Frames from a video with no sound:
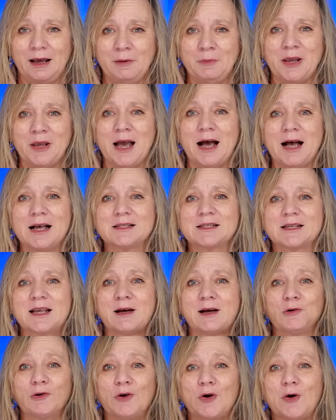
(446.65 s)
And we
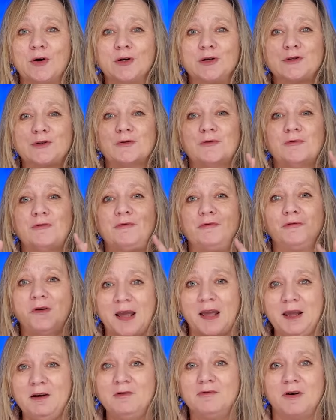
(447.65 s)
ask our God to
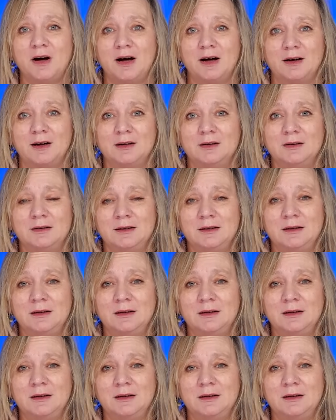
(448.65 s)
favour